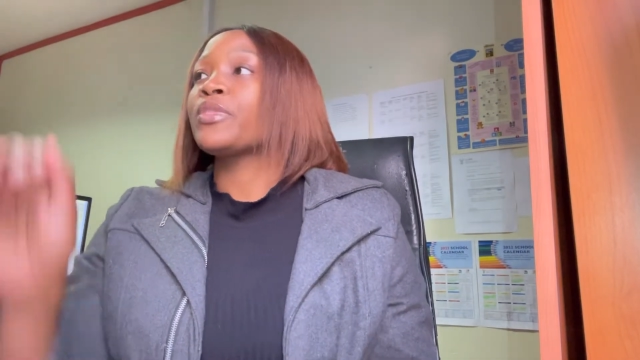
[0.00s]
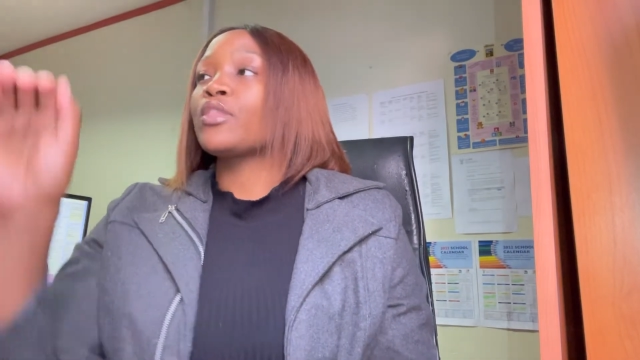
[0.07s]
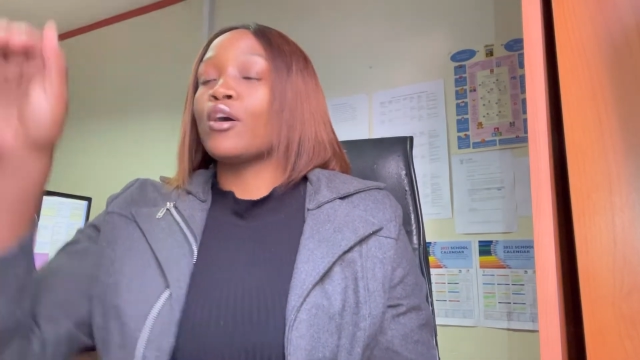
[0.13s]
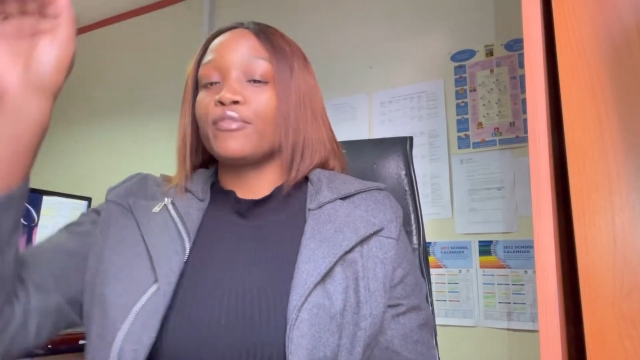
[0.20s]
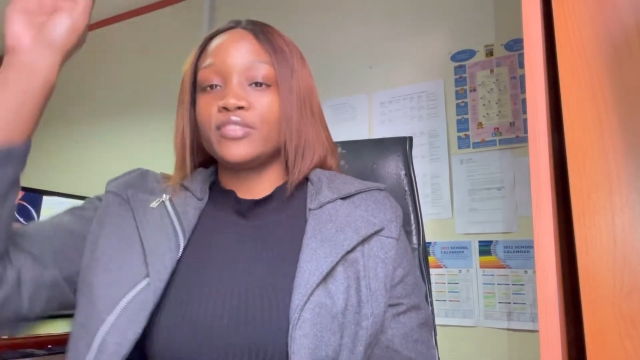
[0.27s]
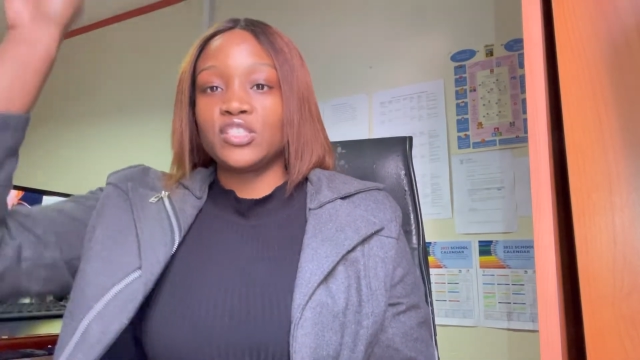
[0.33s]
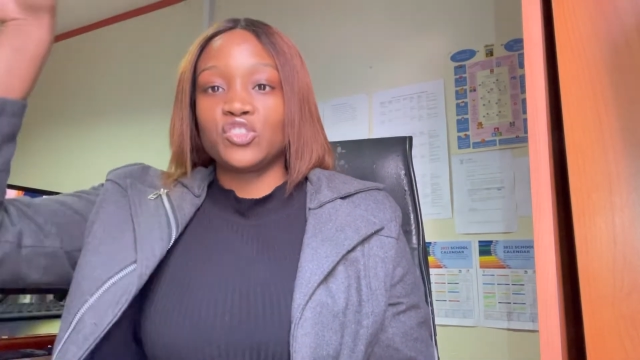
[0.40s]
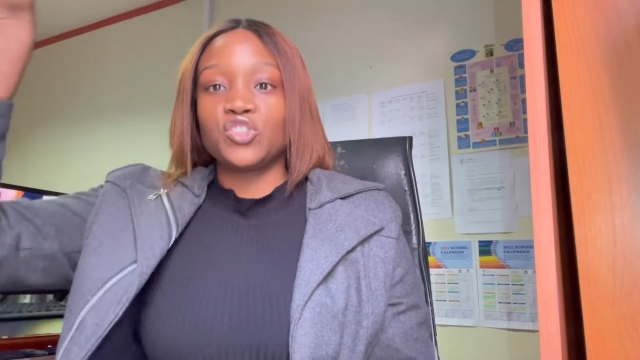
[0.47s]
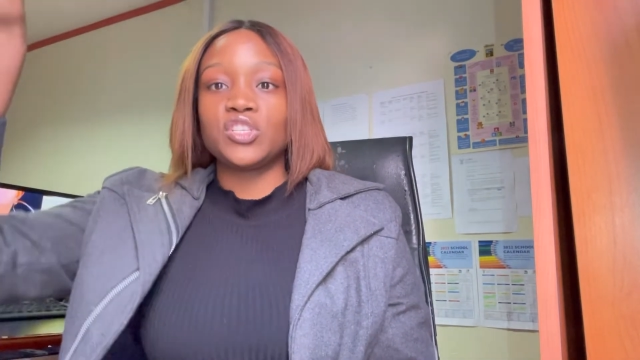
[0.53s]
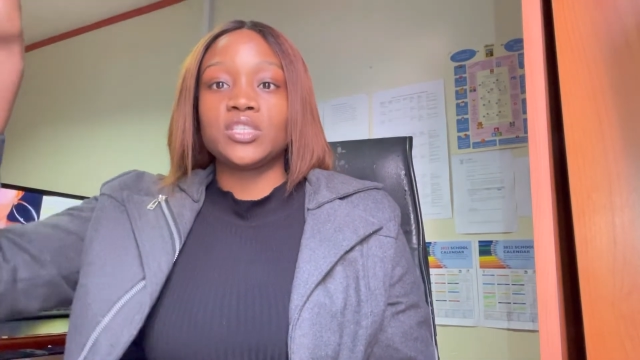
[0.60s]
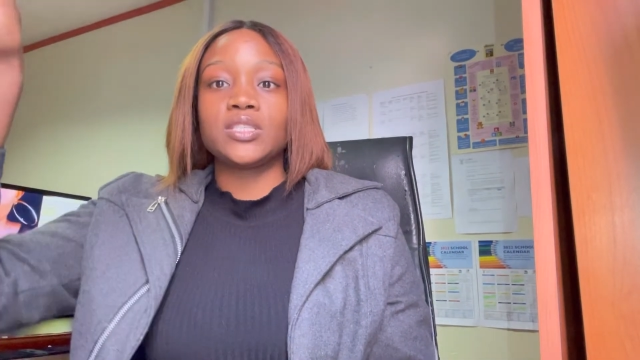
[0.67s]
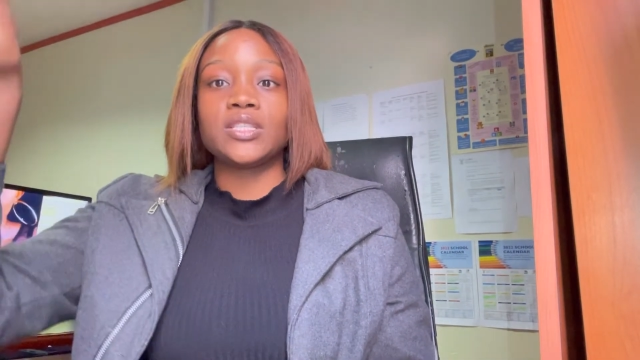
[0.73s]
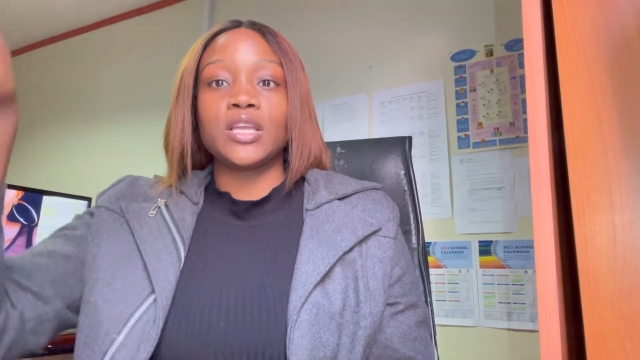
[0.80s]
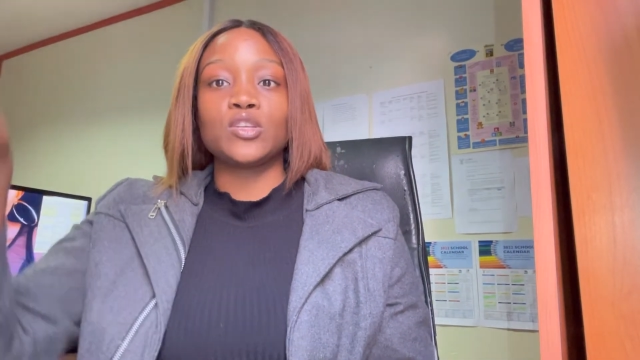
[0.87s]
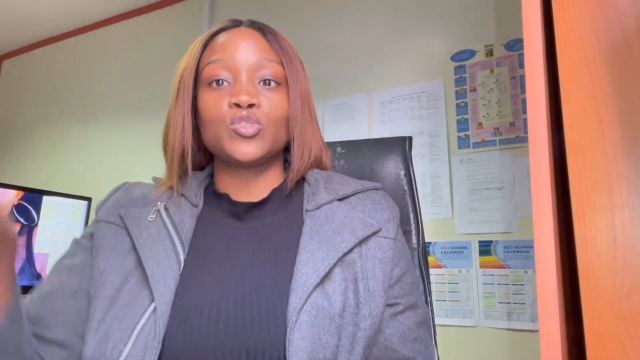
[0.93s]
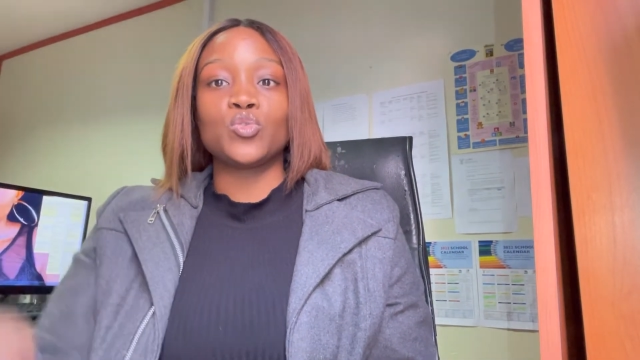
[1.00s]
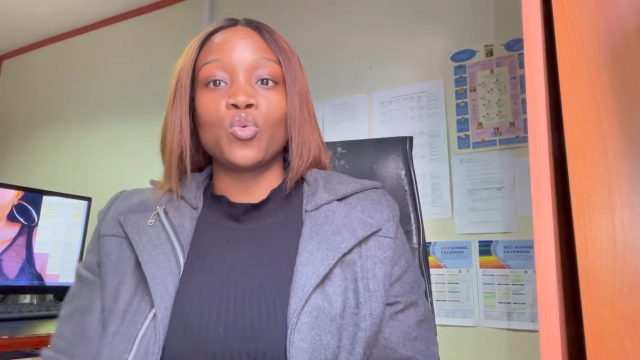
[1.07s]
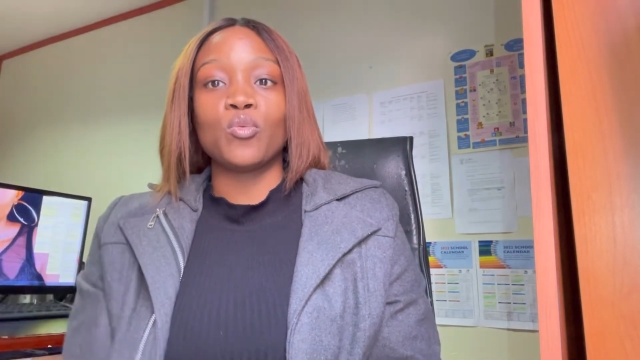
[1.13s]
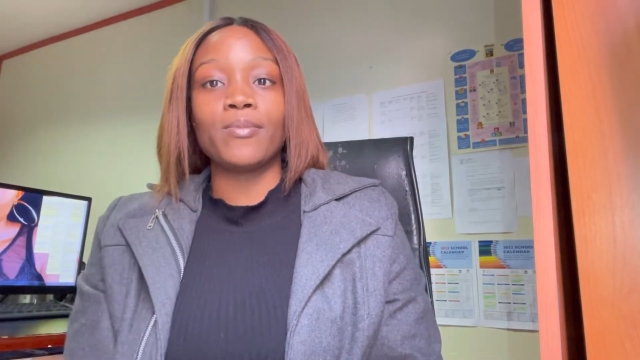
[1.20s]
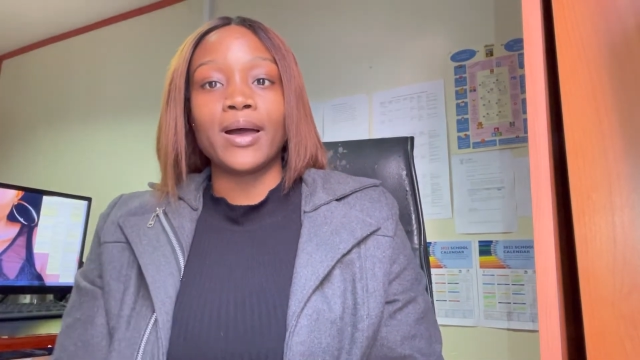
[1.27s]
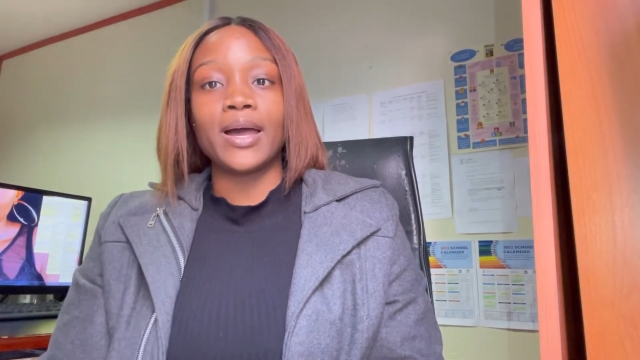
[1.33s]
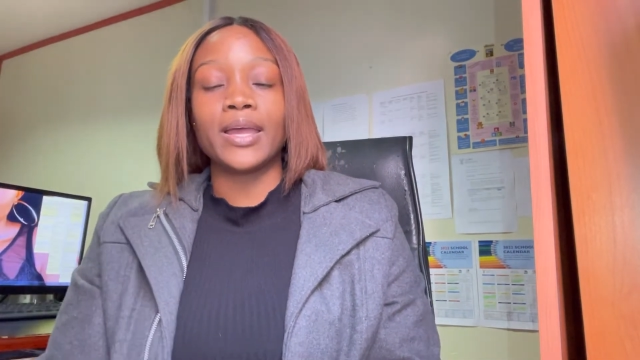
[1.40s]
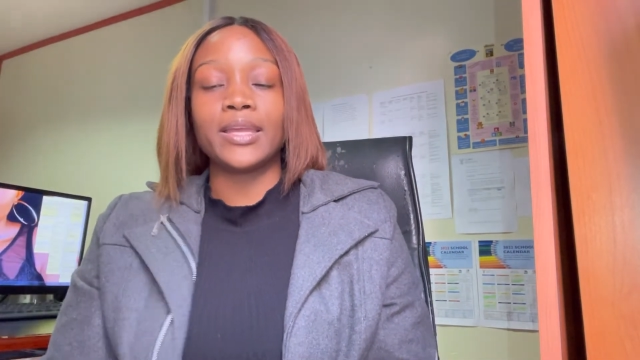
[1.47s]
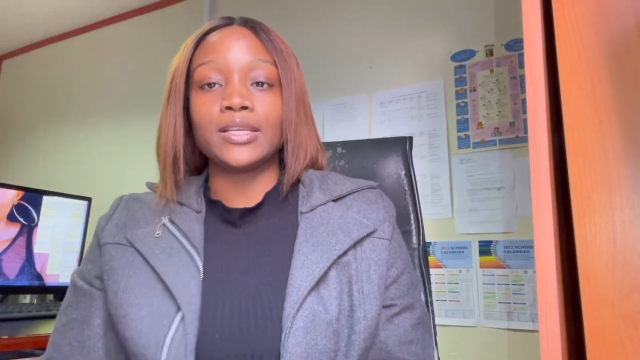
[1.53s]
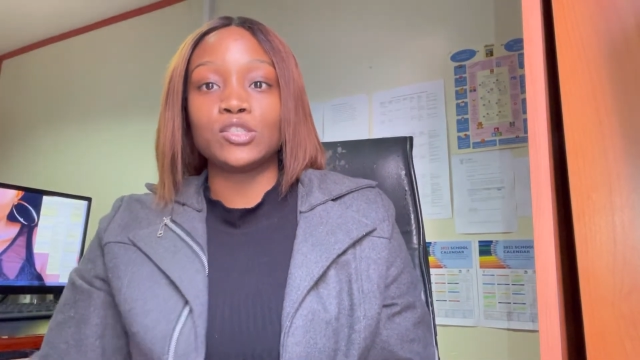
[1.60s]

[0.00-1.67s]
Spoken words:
Office is just next door my